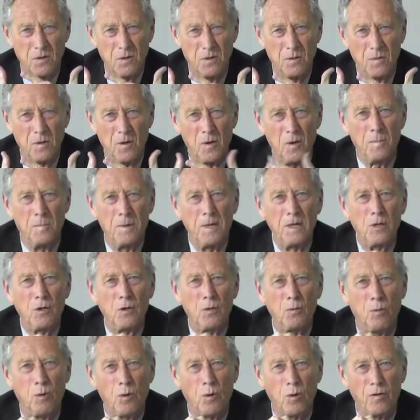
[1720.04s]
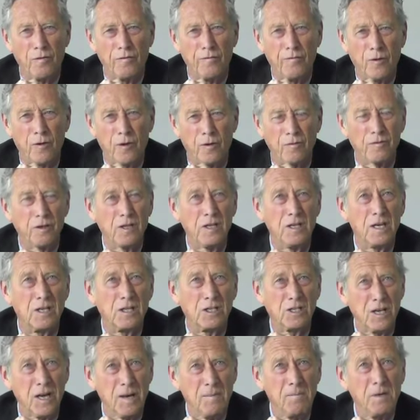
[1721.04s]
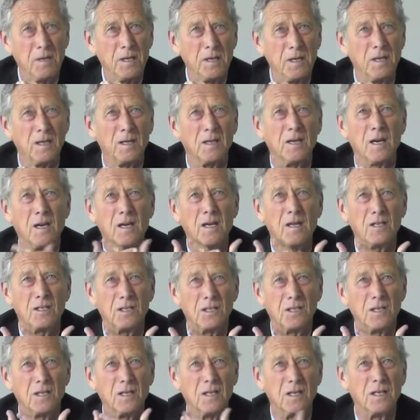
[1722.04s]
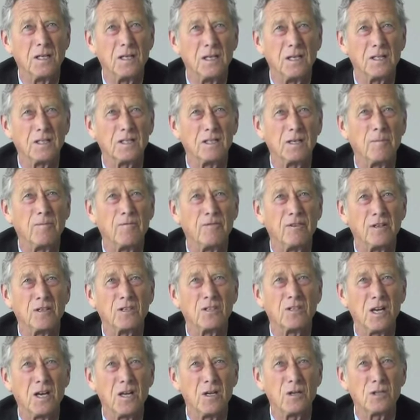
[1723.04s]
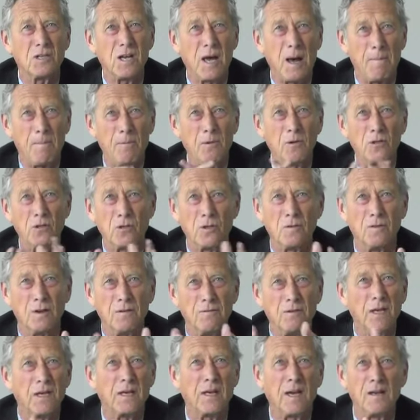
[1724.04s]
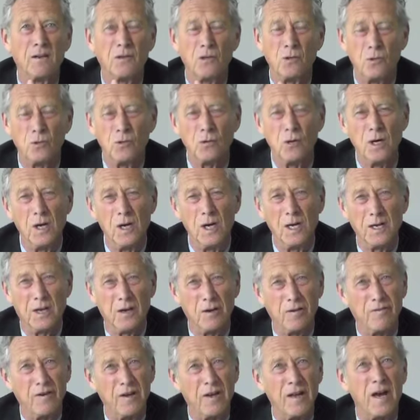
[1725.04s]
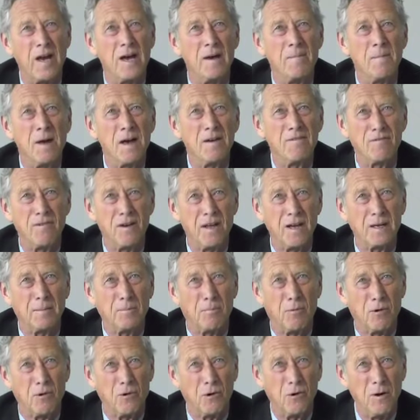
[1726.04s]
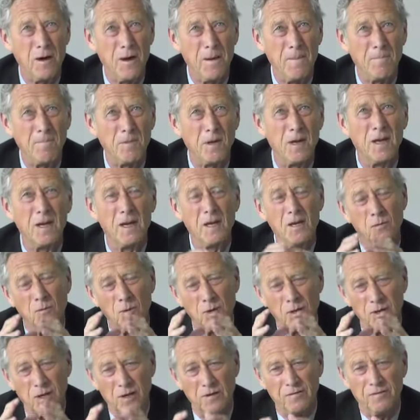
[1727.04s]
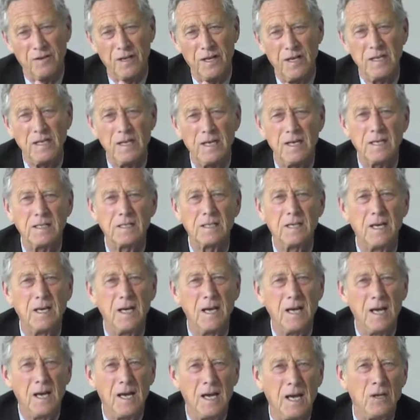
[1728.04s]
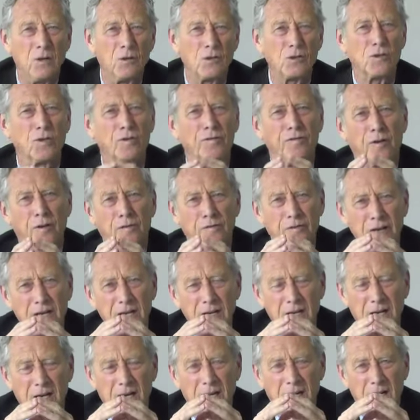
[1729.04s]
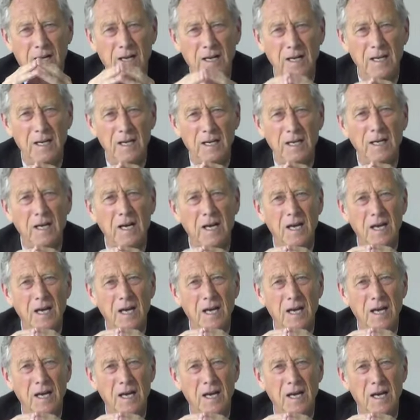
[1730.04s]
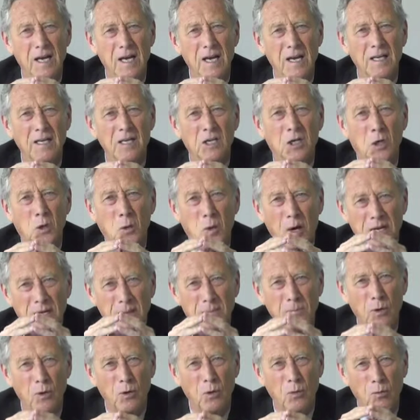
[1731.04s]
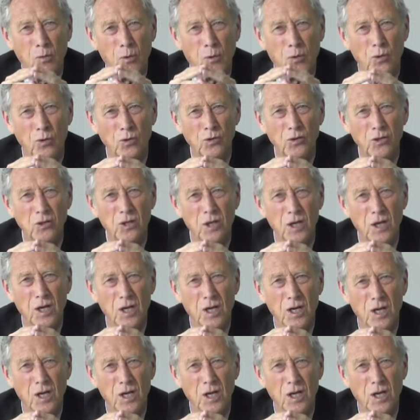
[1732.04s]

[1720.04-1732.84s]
a bigger role for the ESM in case something serious happens, so that they can do kind of an IMF-like program. We're not there yet. And also for very clear and credible rules